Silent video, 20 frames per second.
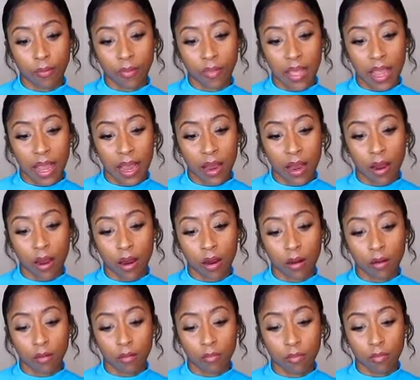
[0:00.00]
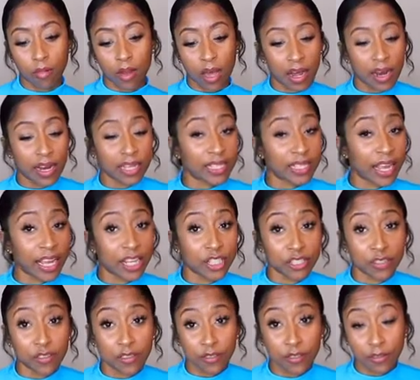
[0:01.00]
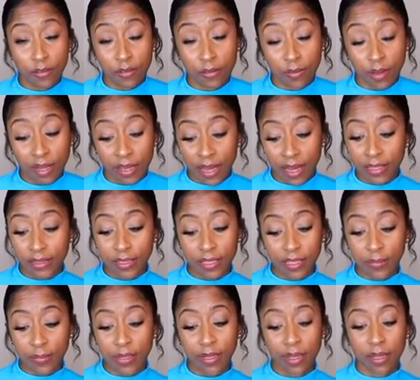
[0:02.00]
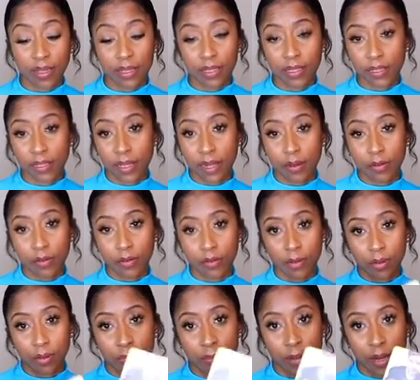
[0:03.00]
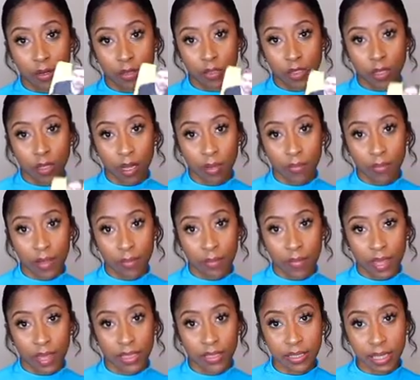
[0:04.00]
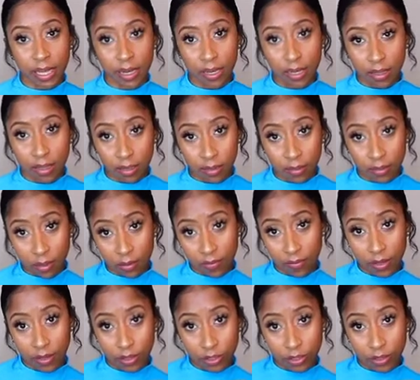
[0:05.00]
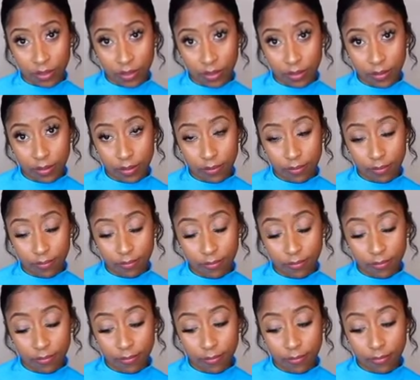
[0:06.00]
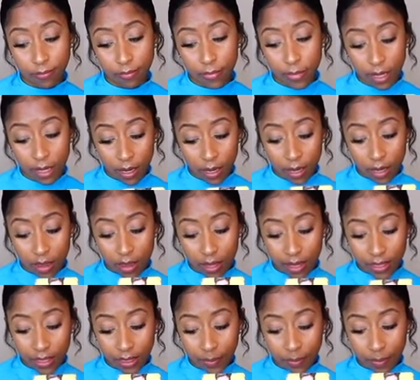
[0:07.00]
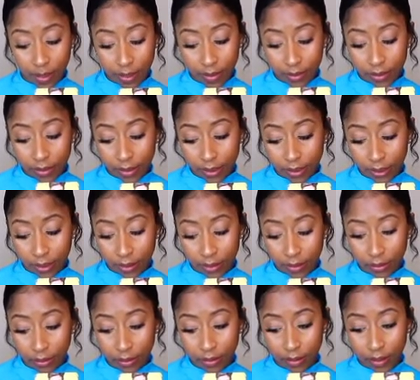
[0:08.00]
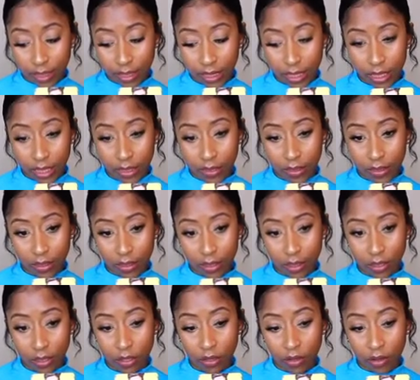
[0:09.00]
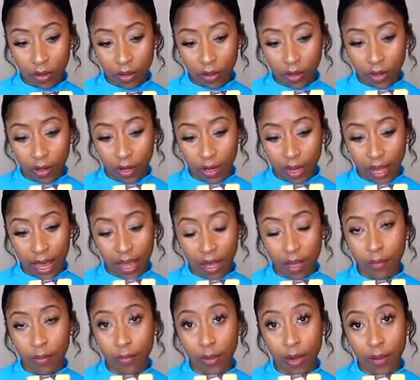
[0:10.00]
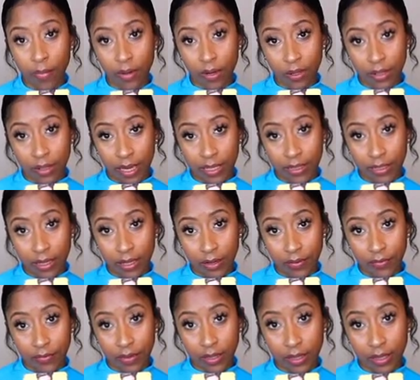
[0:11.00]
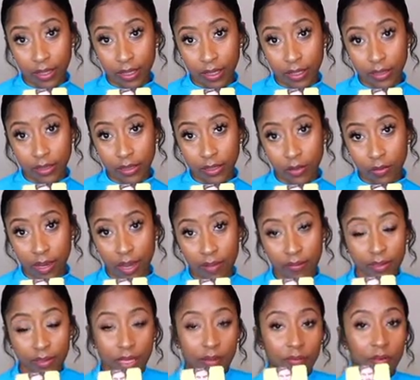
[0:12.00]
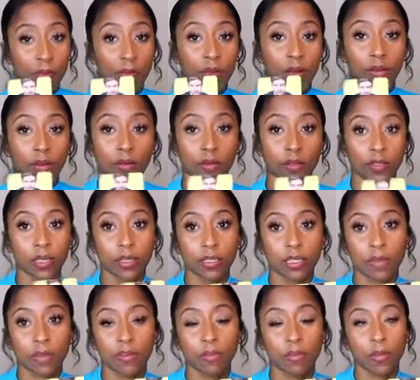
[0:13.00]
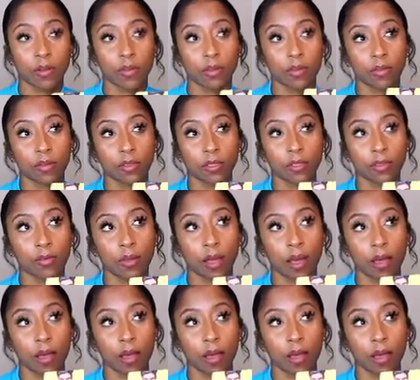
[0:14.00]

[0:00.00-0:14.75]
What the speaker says: they're not as anxious as you, I guess, is because they're doing a better job at maintaining their self-interest. This person is good at compartmentalizing their feelings. So we have a Seven of Pentacles here. Seven of Pentacles